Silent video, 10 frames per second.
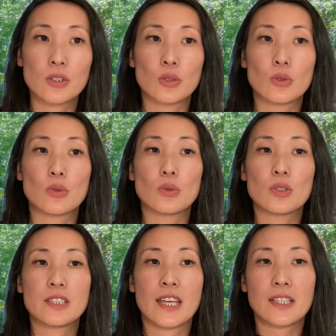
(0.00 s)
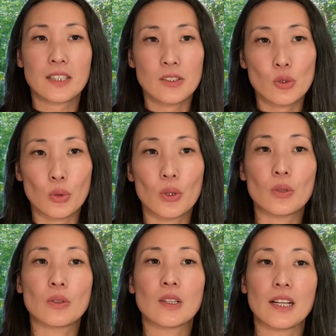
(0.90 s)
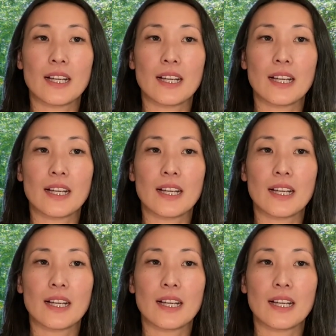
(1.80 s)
to take control